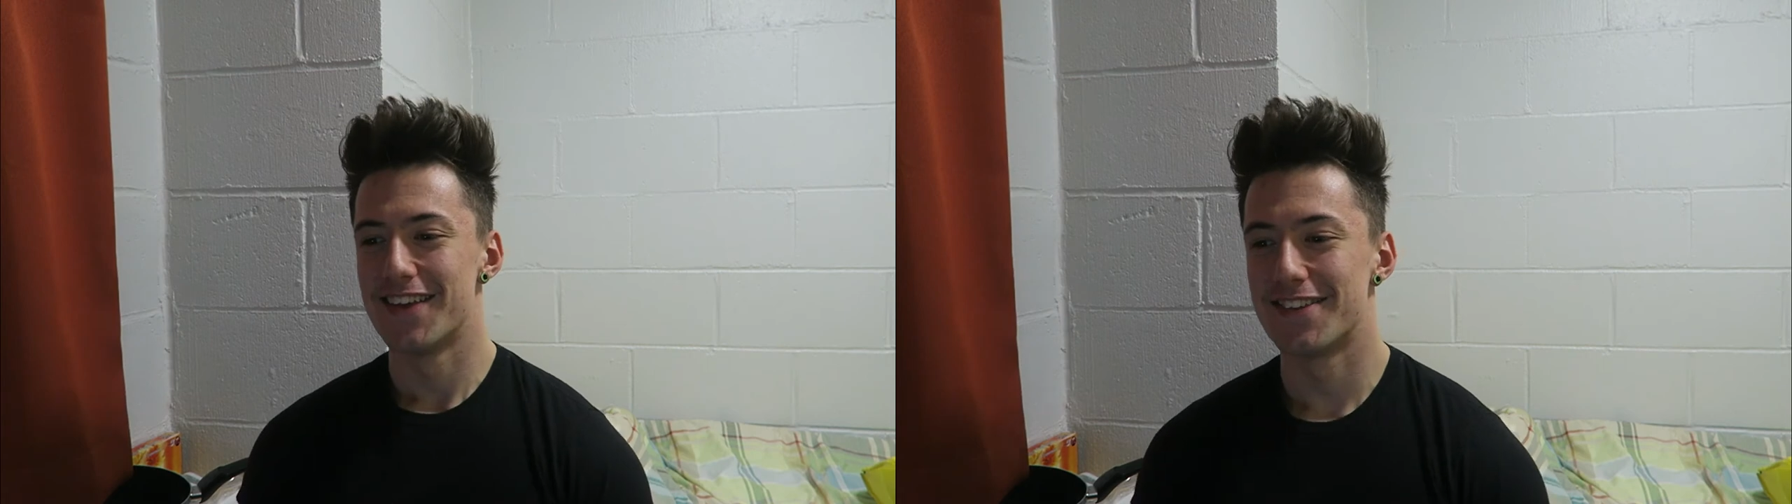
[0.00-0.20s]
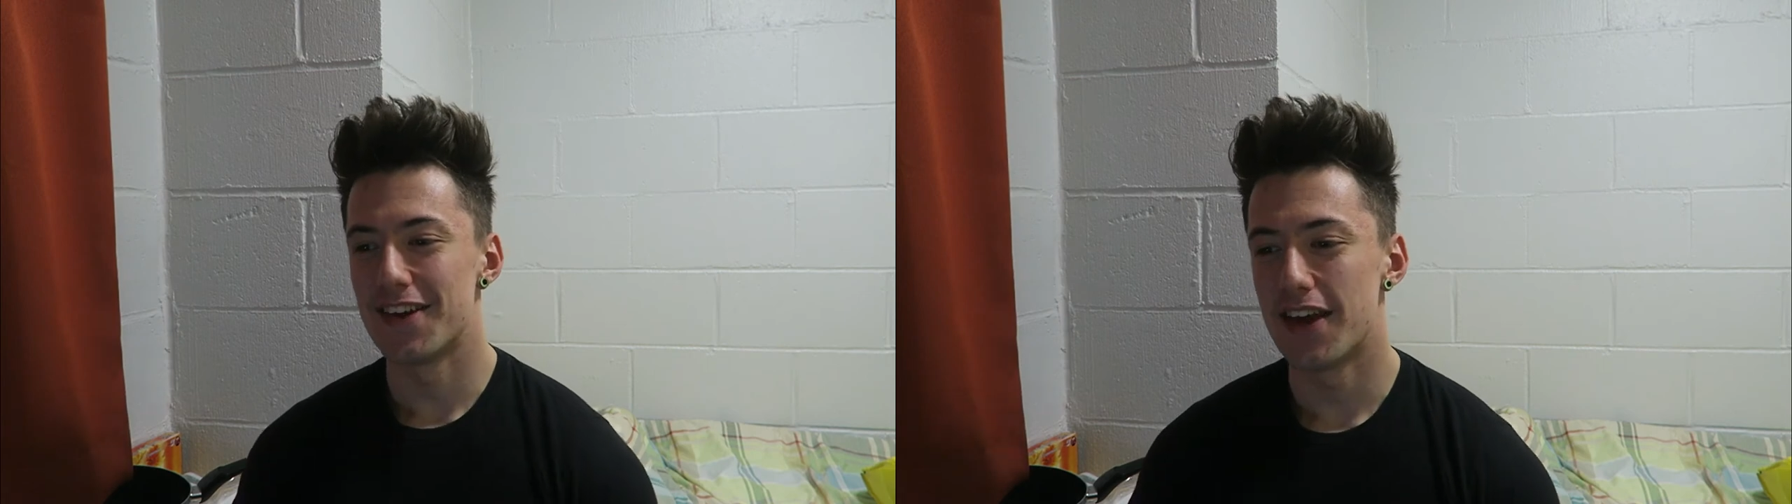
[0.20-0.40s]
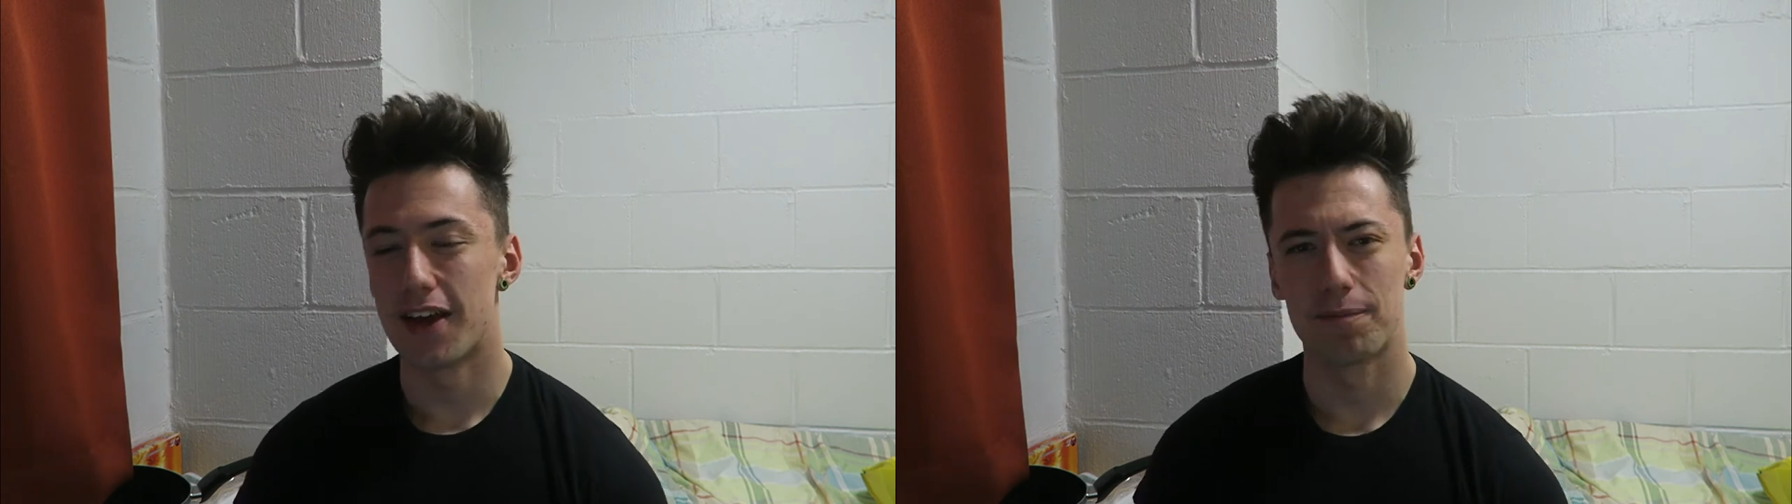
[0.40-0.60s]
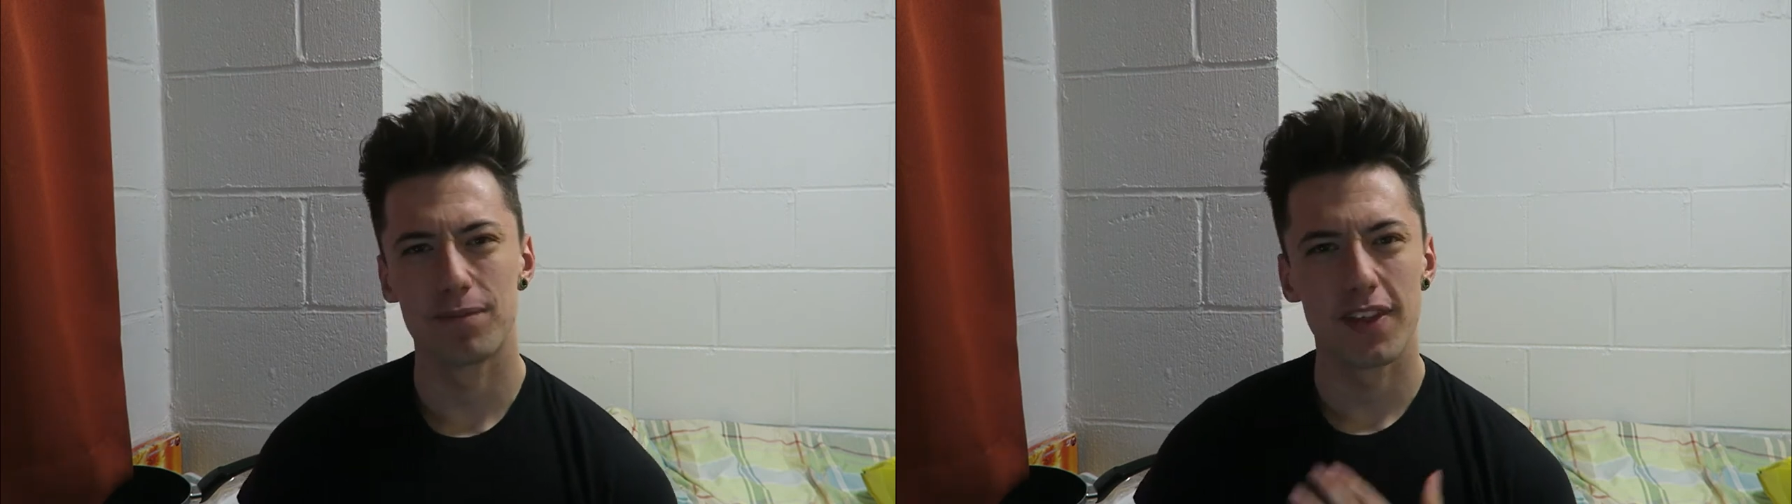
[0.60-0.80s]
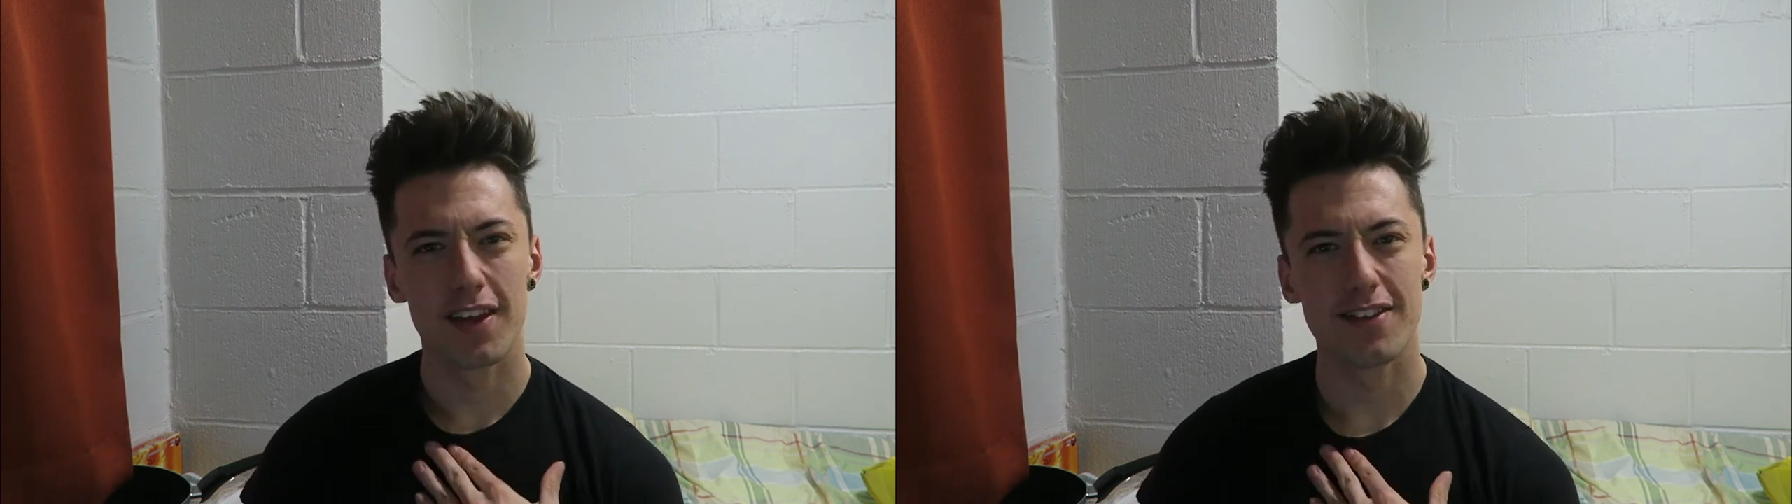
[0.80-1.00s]
So yeah,
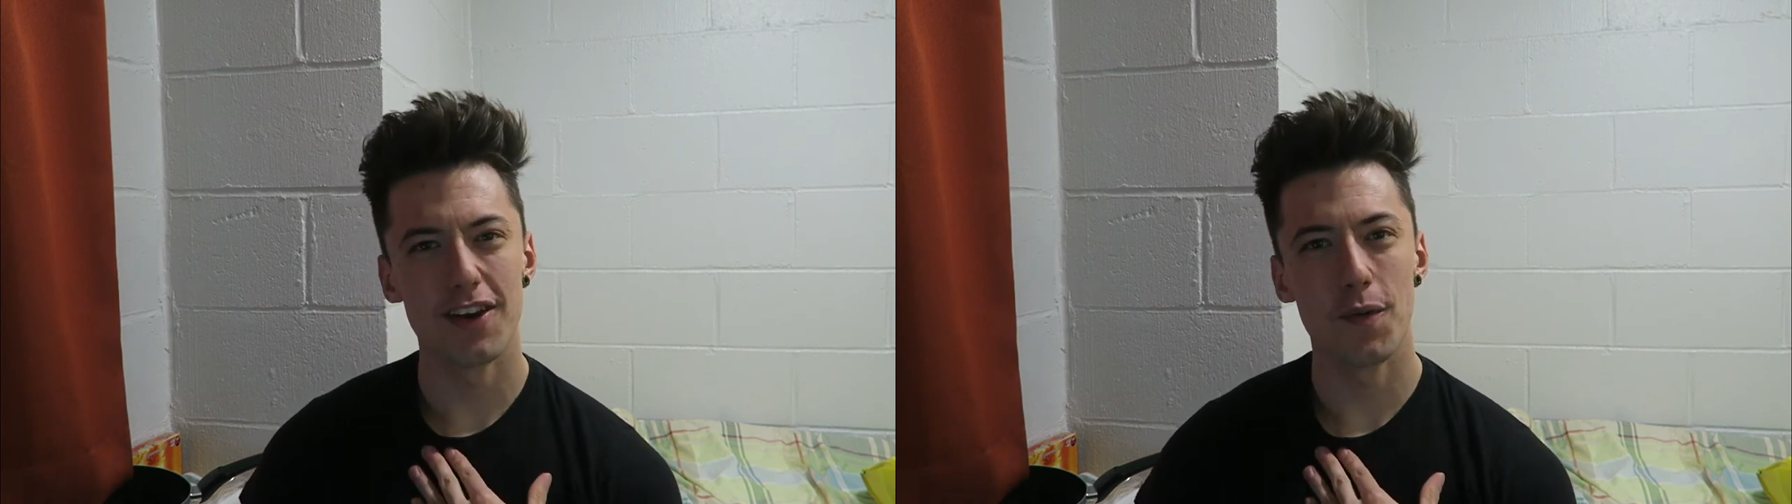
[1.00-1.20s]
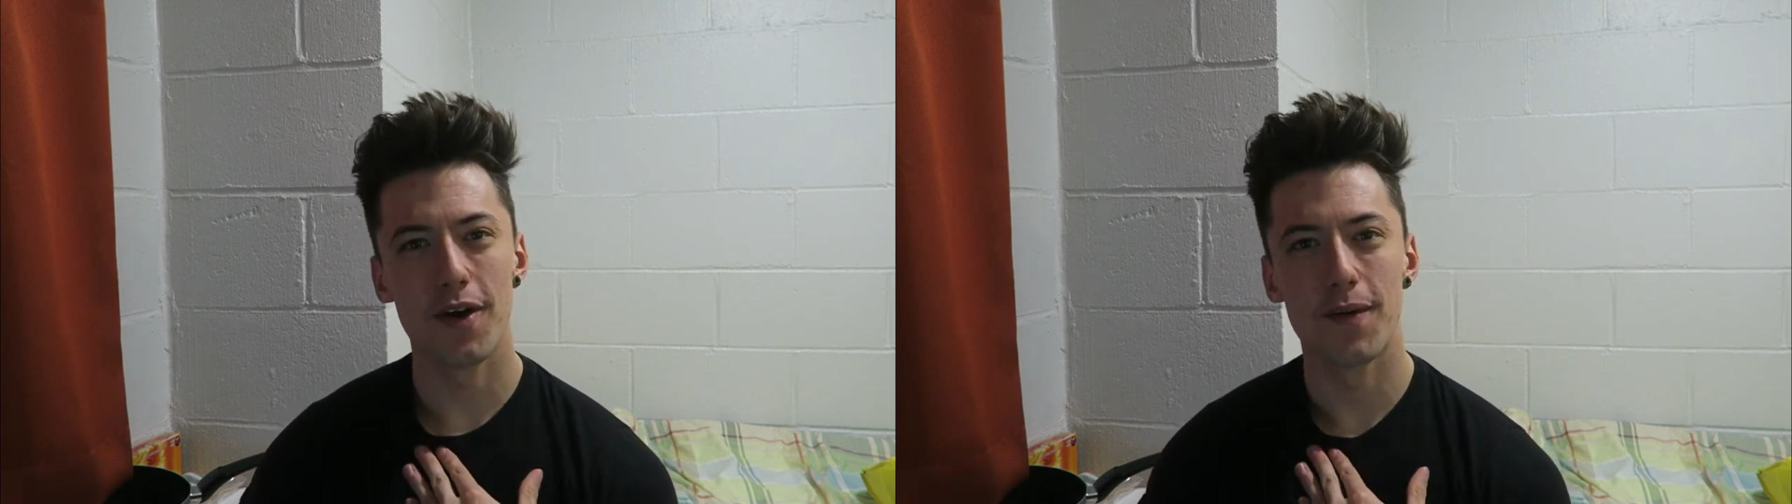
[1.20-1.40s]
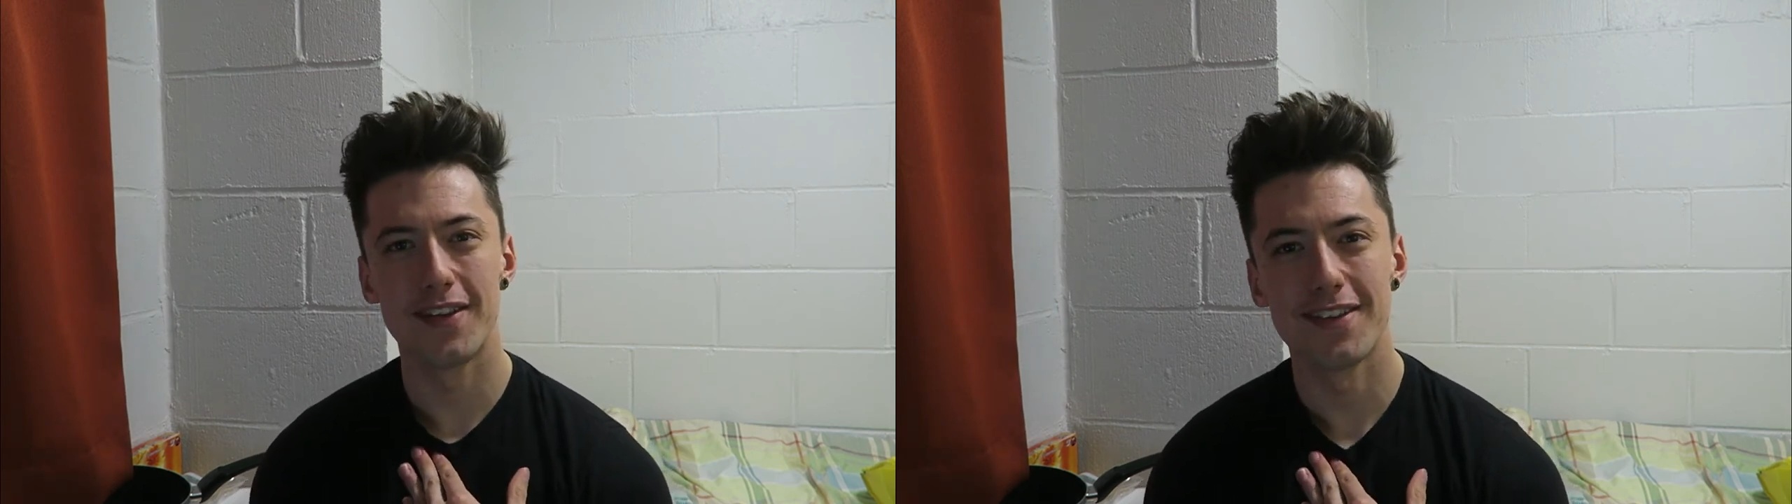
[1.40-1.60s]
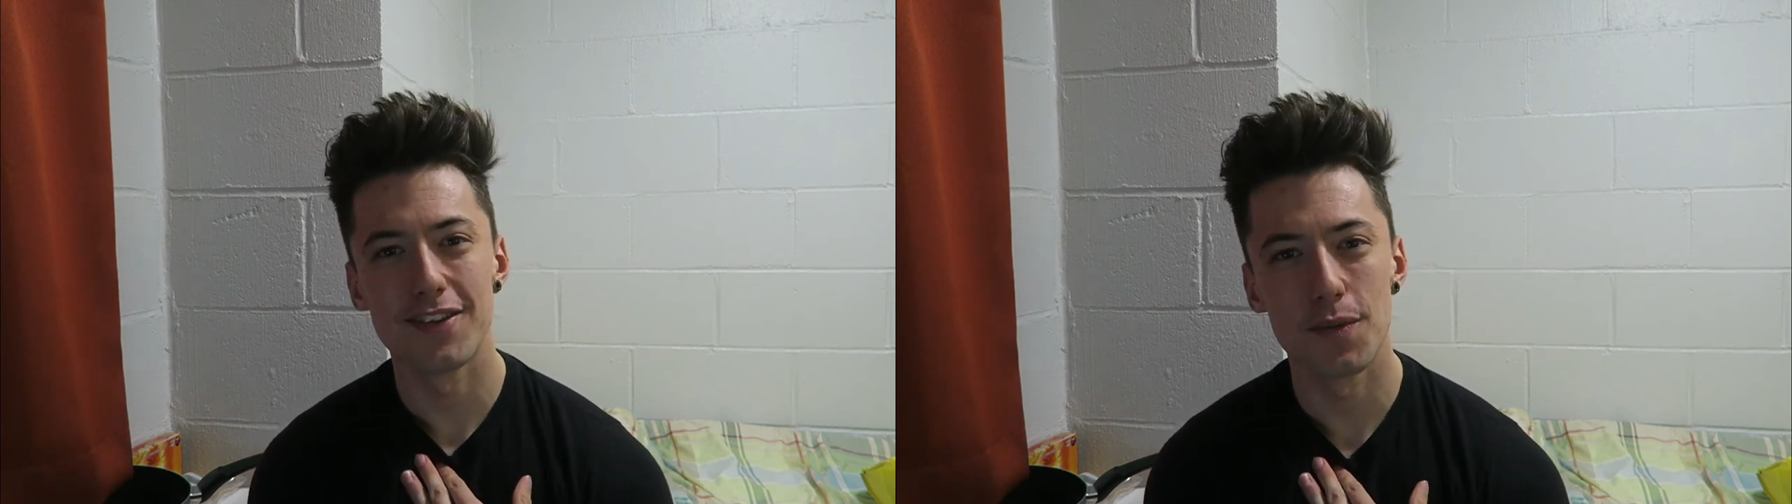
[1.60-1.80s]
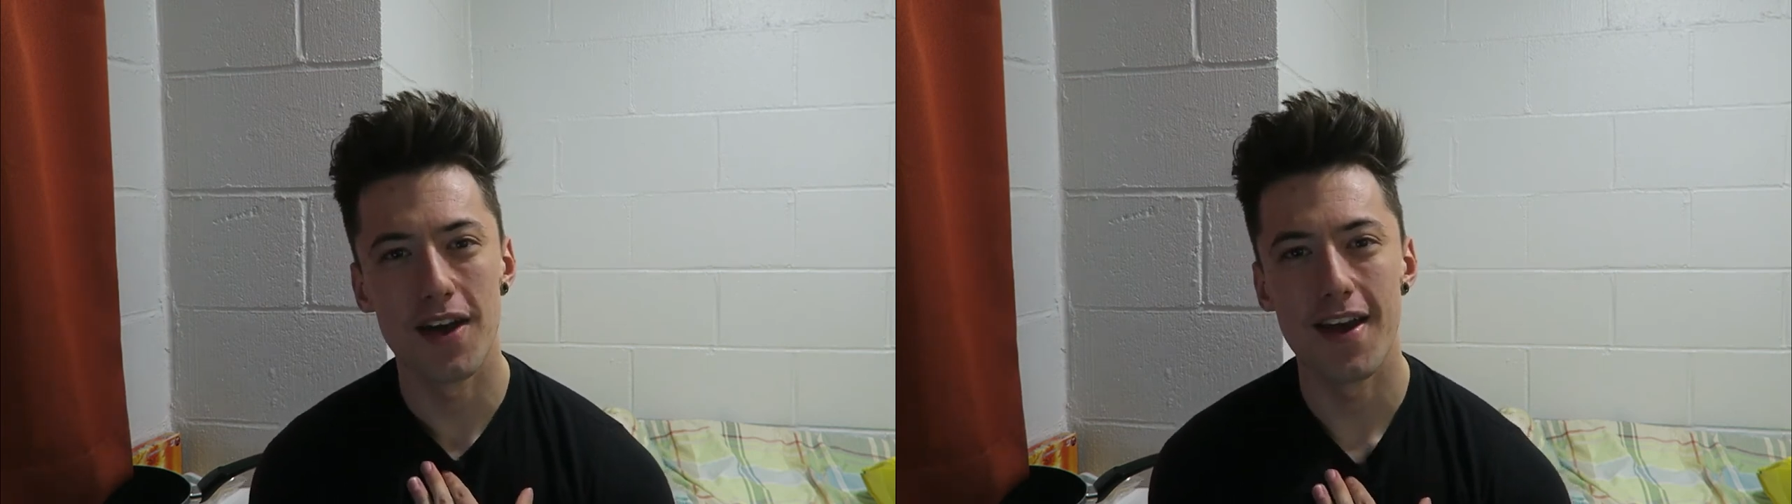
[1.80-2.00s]
don't know why I went
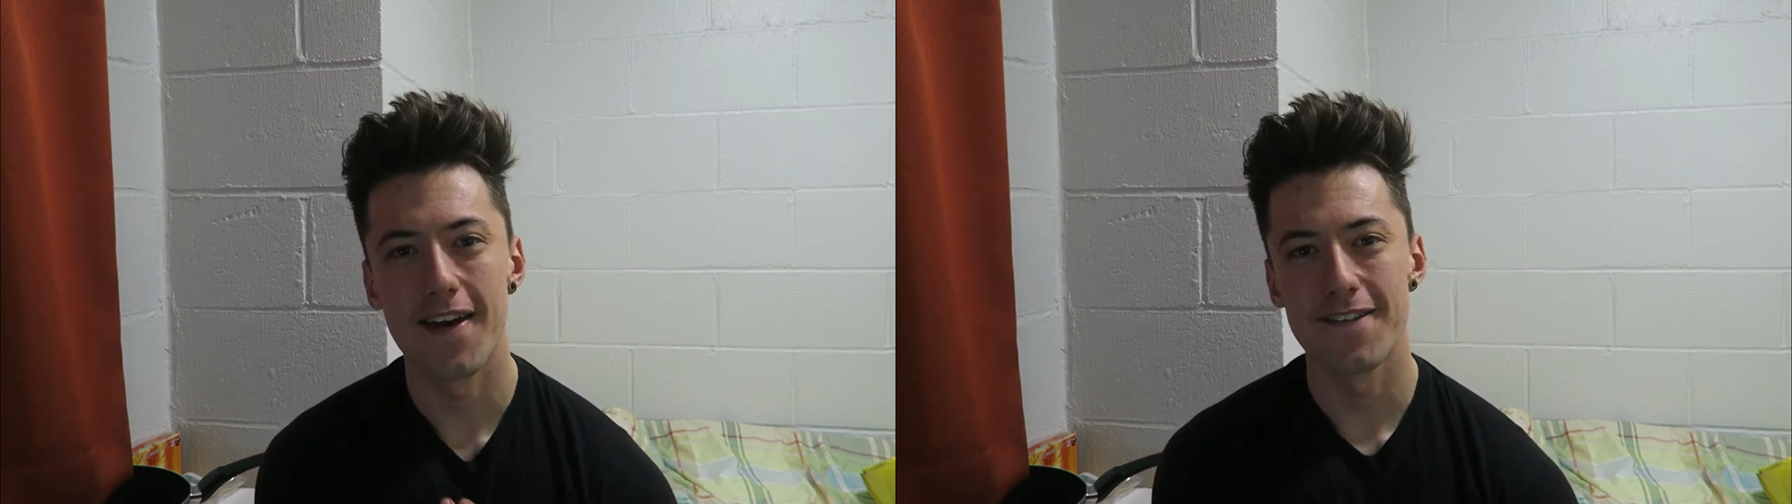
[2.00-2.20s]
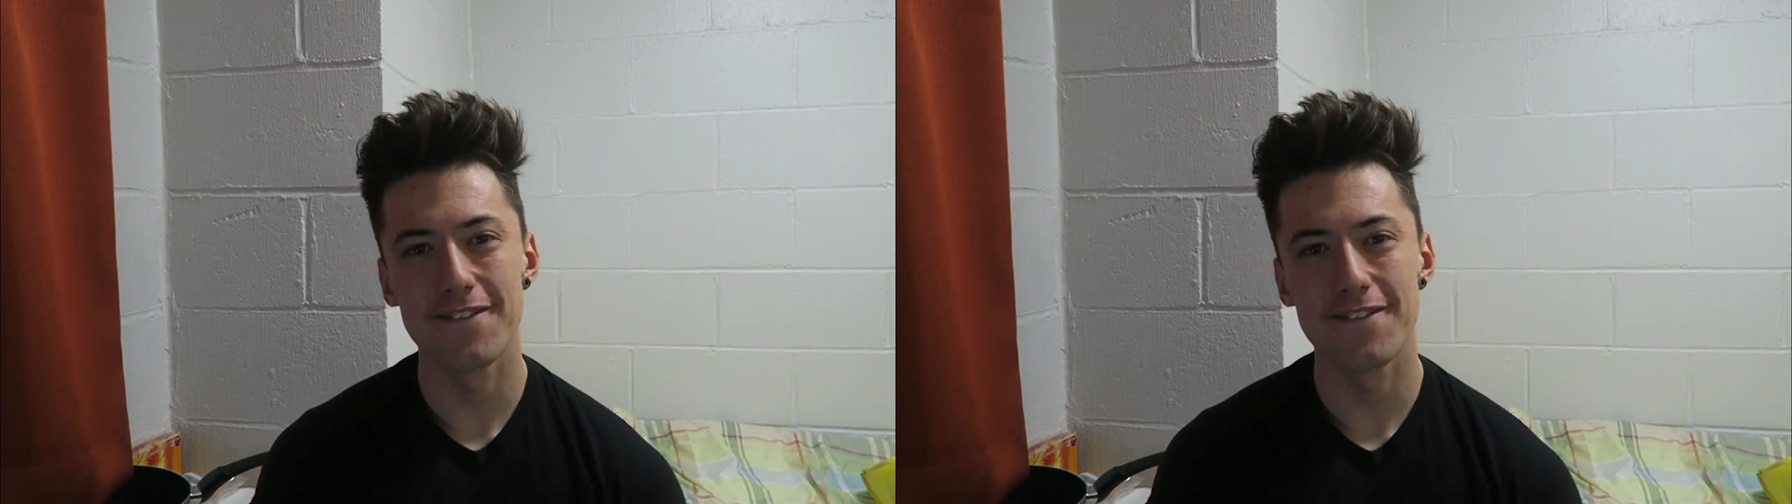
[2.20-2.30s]
into a uh,